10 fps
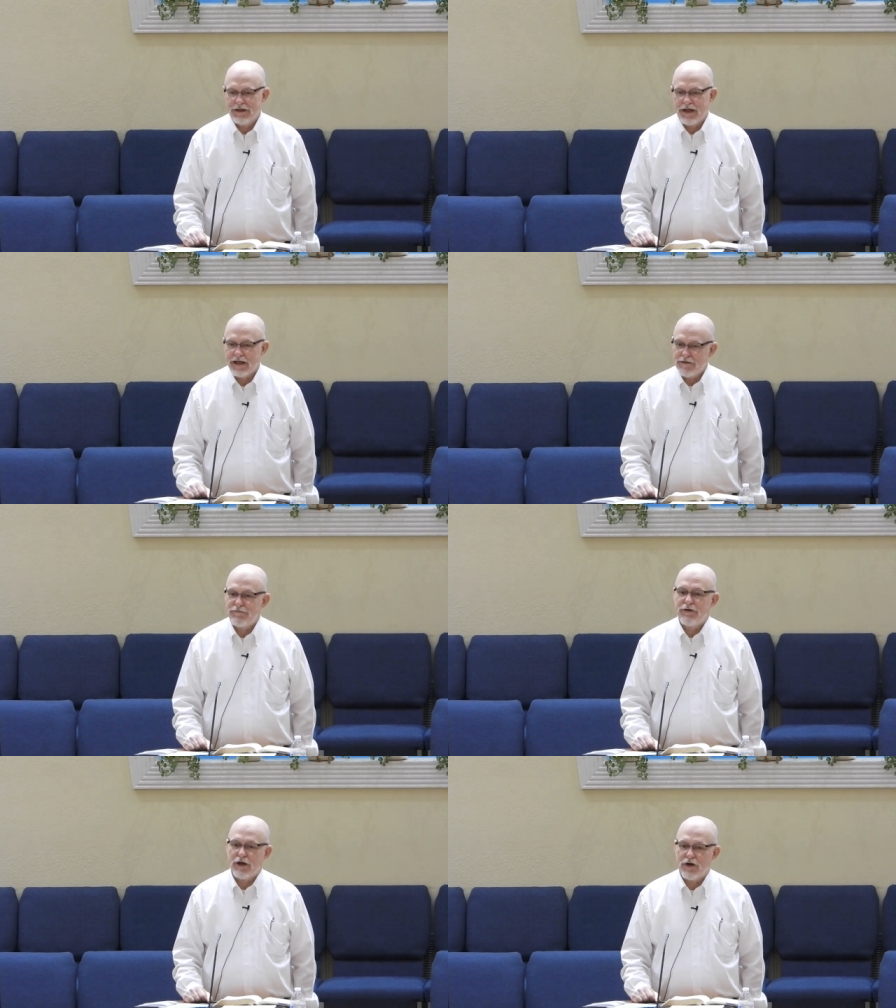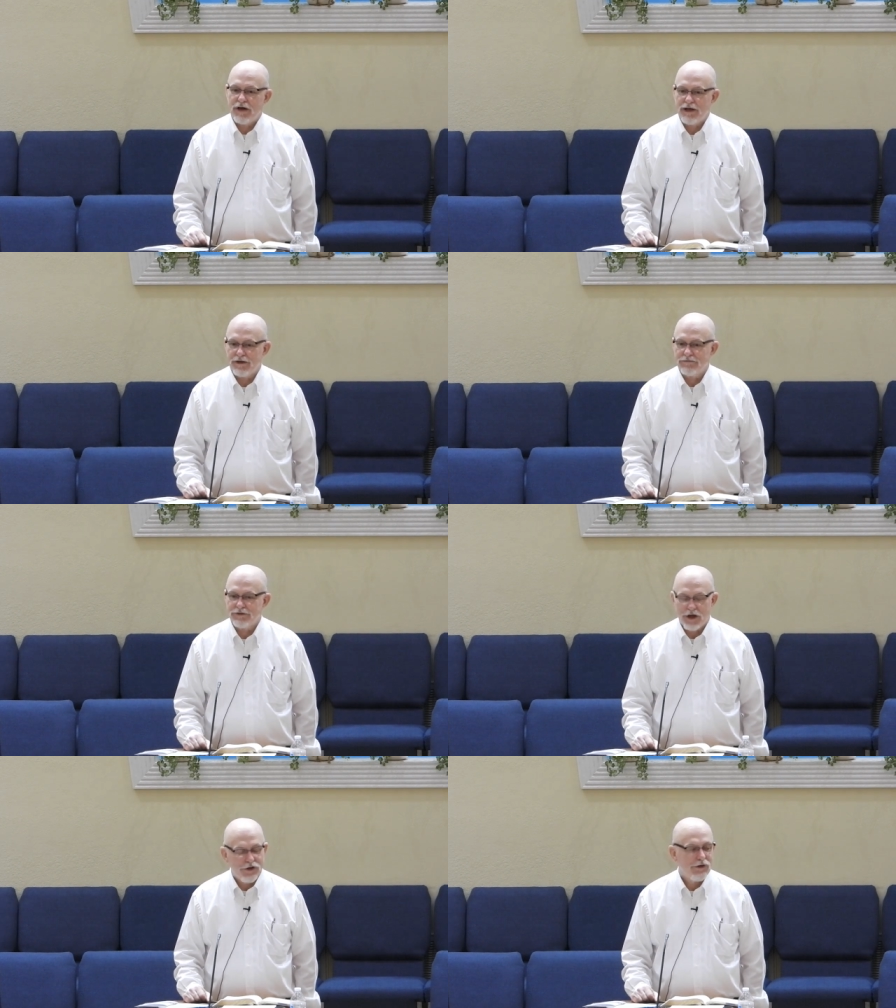He can figure it out.
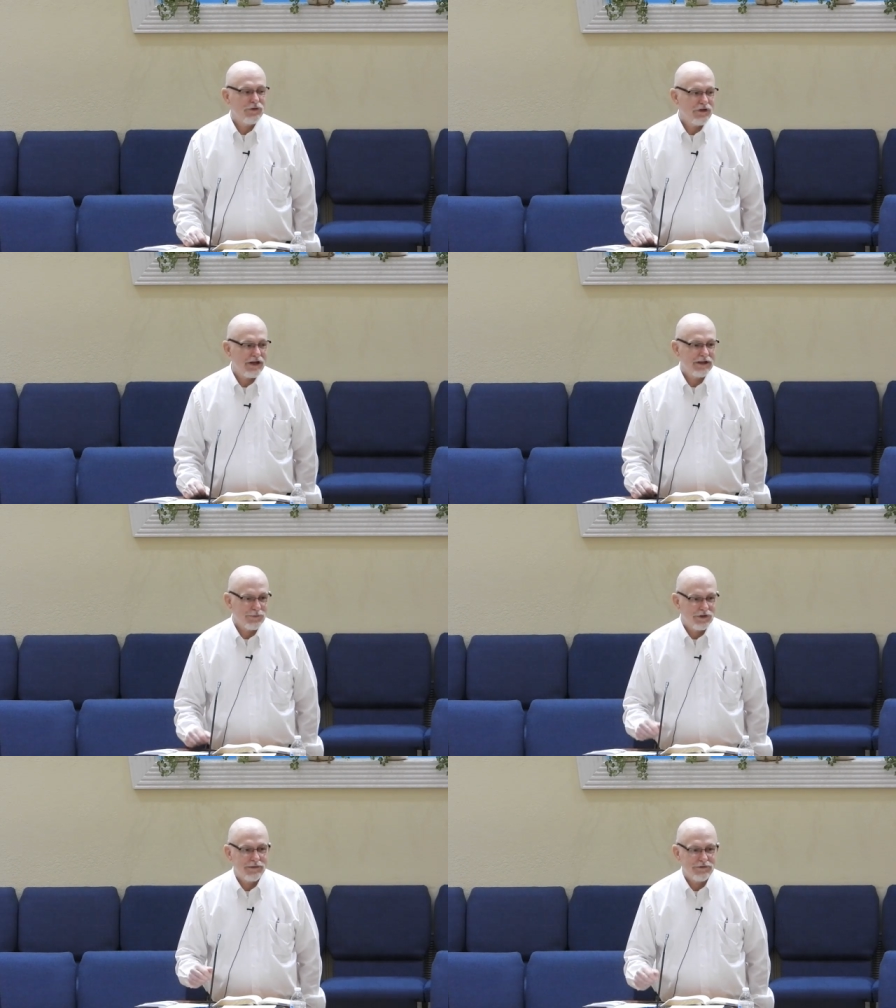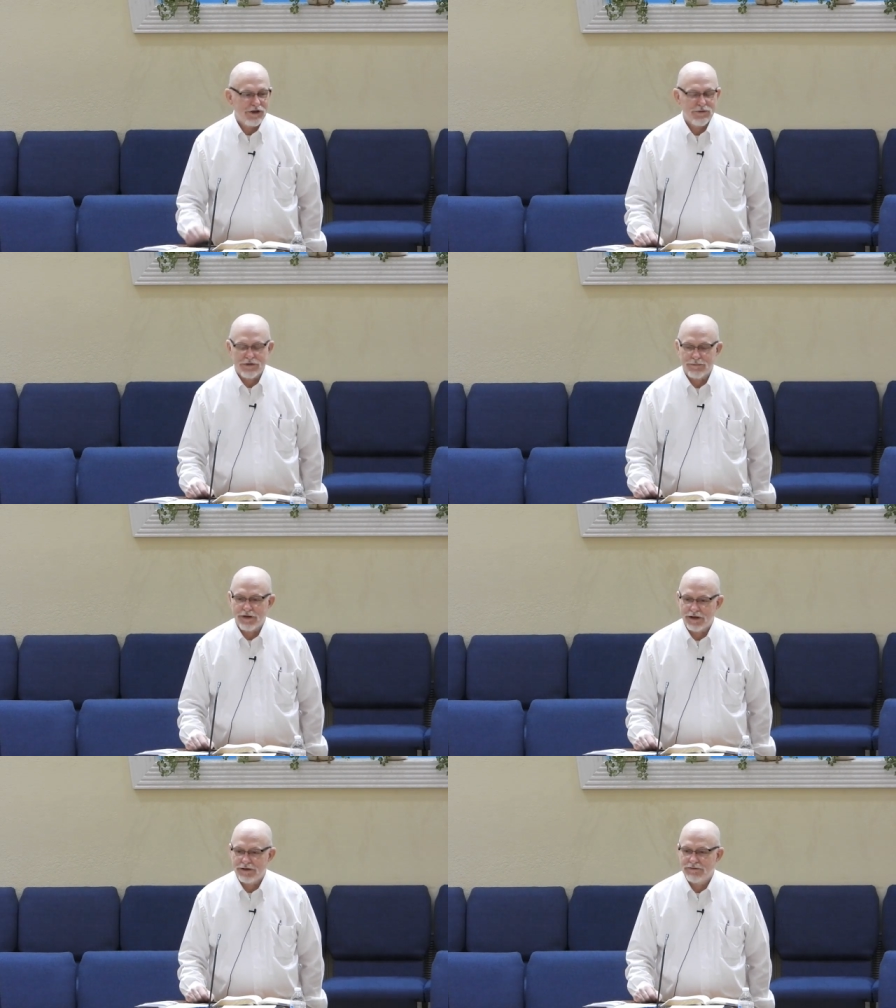Y'all know exactly what I'm talking
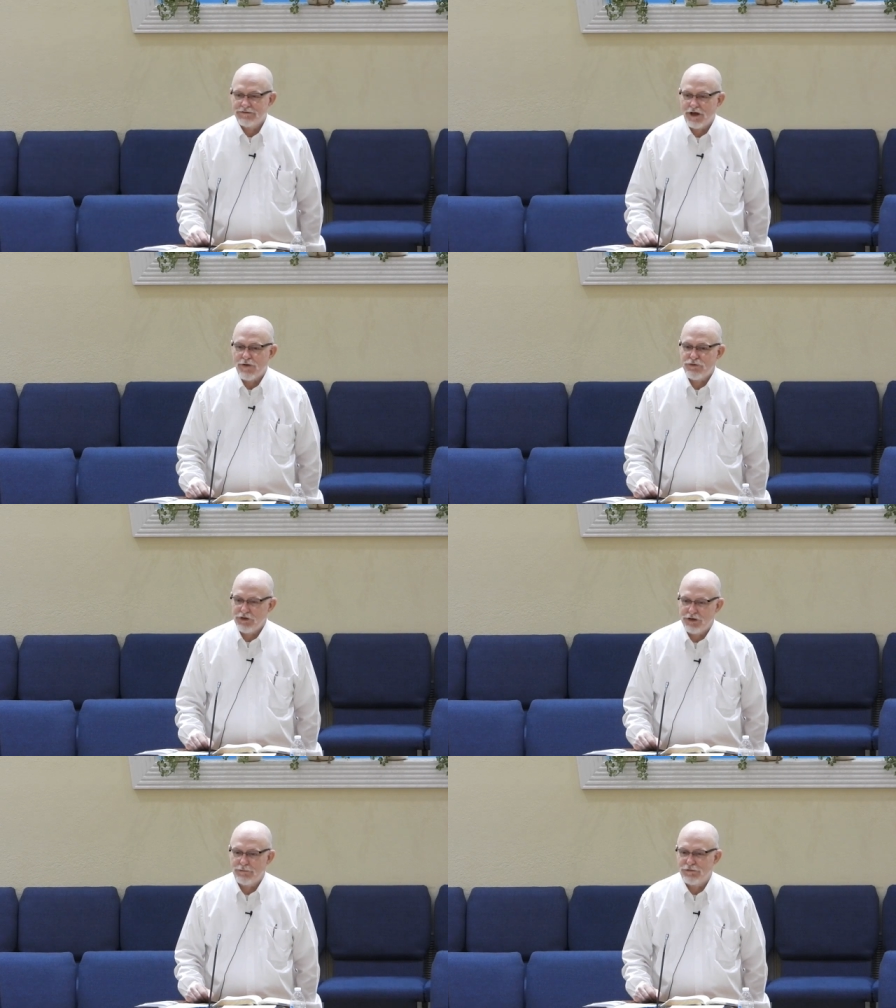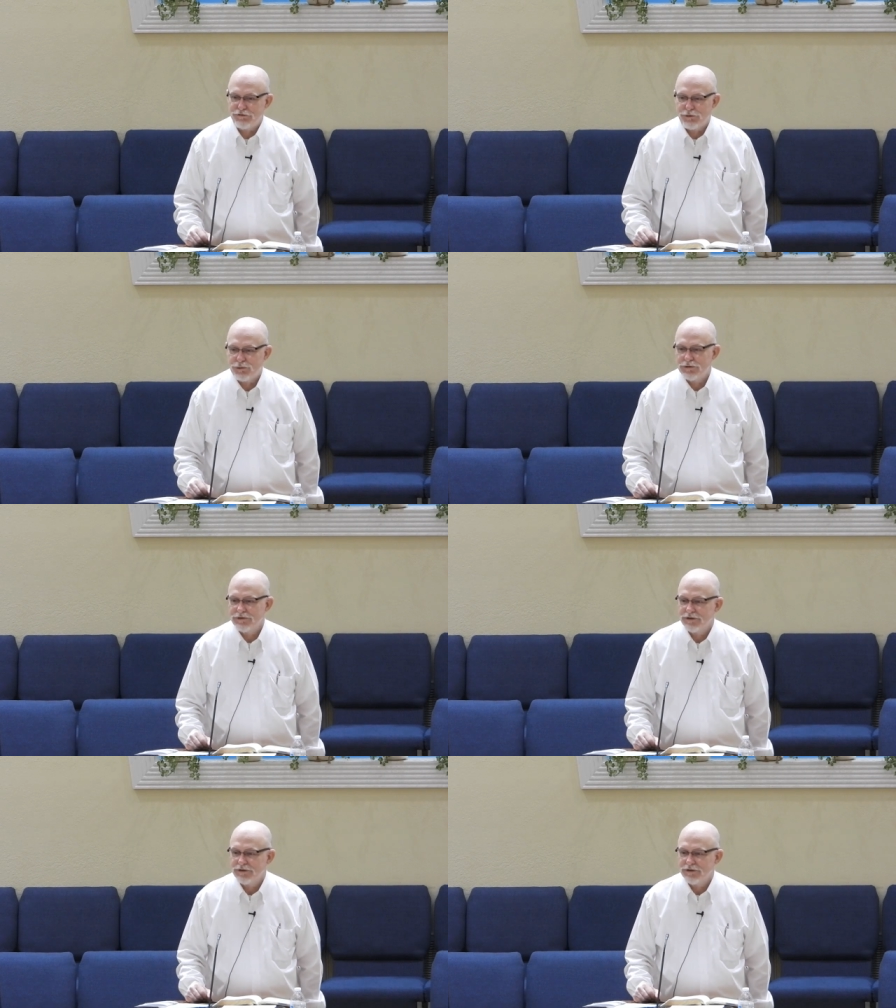about. Y'all seen it before.